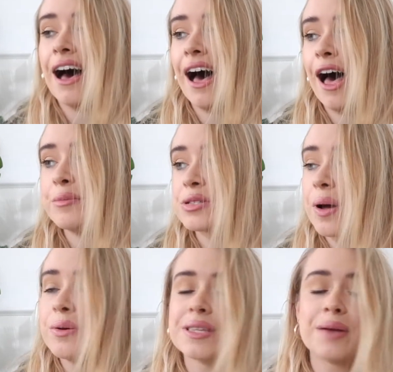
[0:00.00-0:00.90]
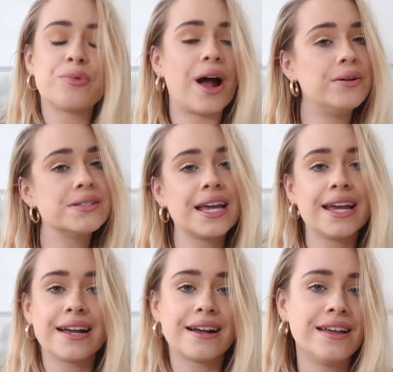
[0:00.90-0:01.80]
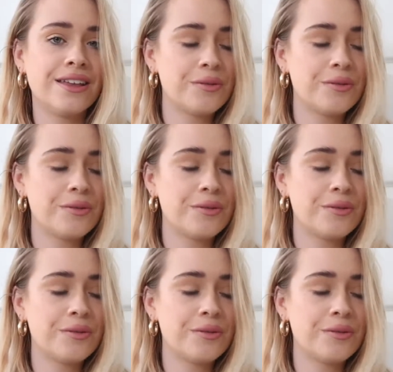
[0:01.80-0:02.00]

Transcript: So I was like browsing